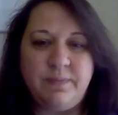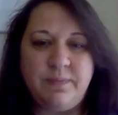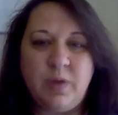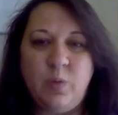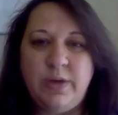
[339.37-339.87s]

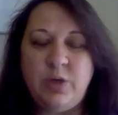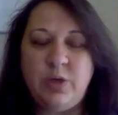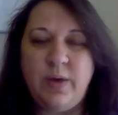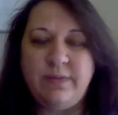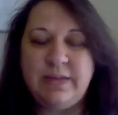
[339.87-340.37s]

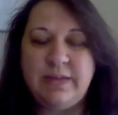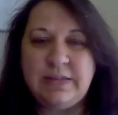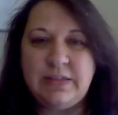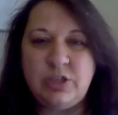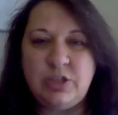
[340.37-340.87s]

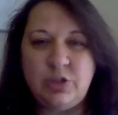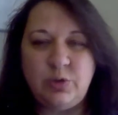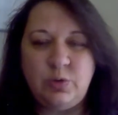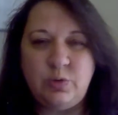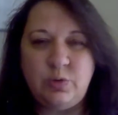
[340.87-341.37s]
listened
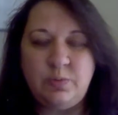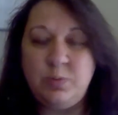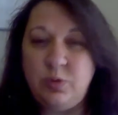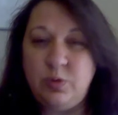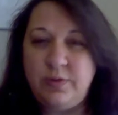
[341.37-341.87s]
to
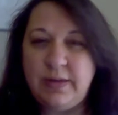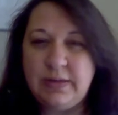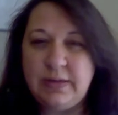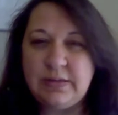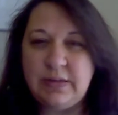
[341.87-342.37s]

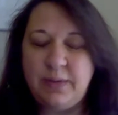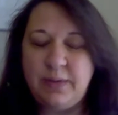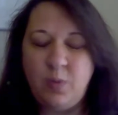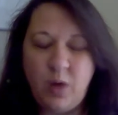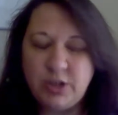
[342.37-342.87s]

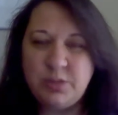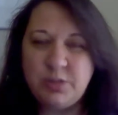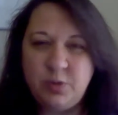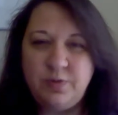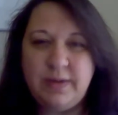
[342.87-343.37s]
watched
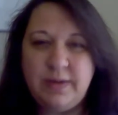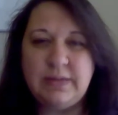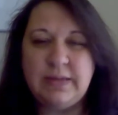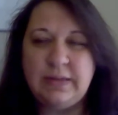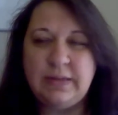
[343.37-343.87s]

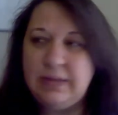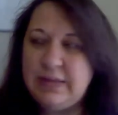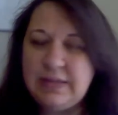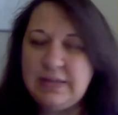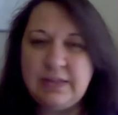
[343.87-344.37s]
movies and
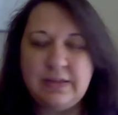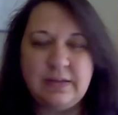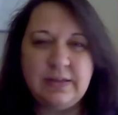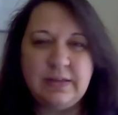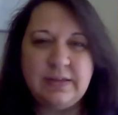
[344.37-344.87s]
listened to the
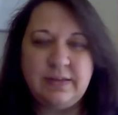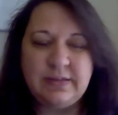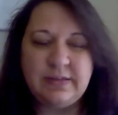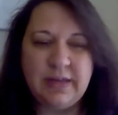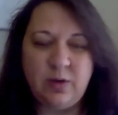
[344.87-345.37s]
things that they
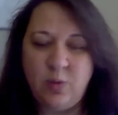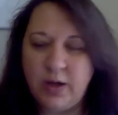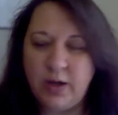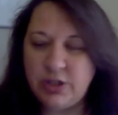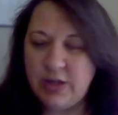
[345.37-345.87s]
said, or
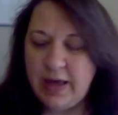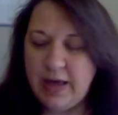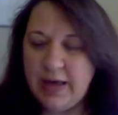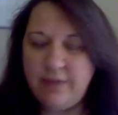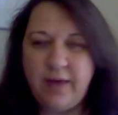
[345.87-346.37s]
watched
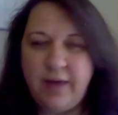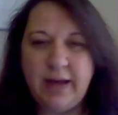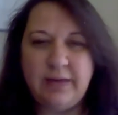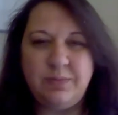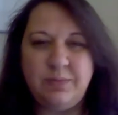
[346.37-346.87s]

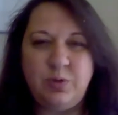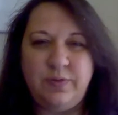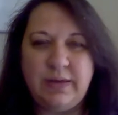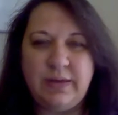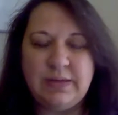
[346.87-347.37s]
violent
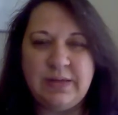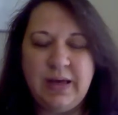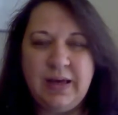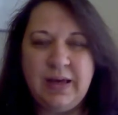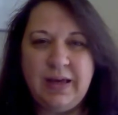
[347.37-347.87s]
movies,
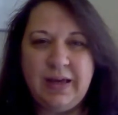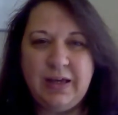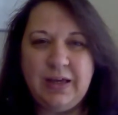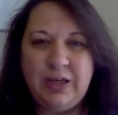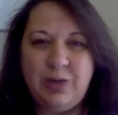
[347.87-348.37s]

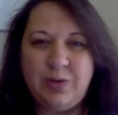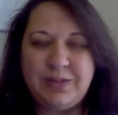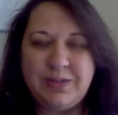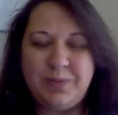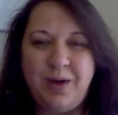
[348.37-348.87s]
your
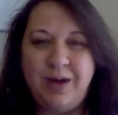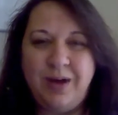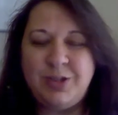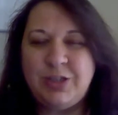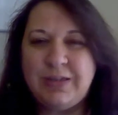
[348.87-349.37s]

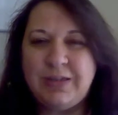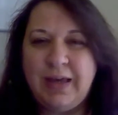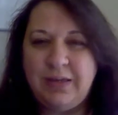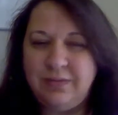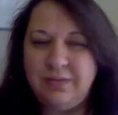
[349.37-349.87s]
subconscious
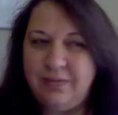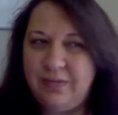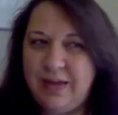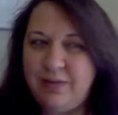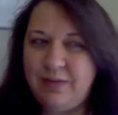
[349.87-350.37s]

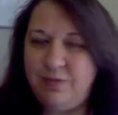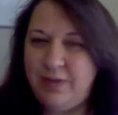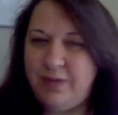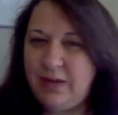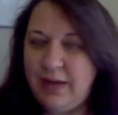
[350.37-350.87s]
can
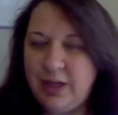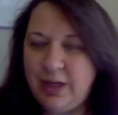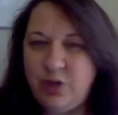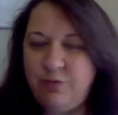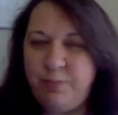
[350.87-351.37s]
feel like
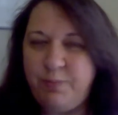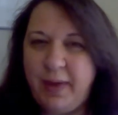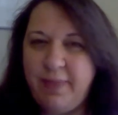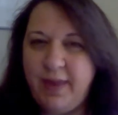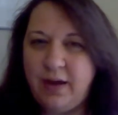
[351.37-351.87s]
you've
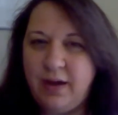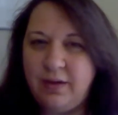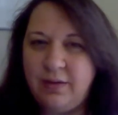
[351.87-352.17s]
been there.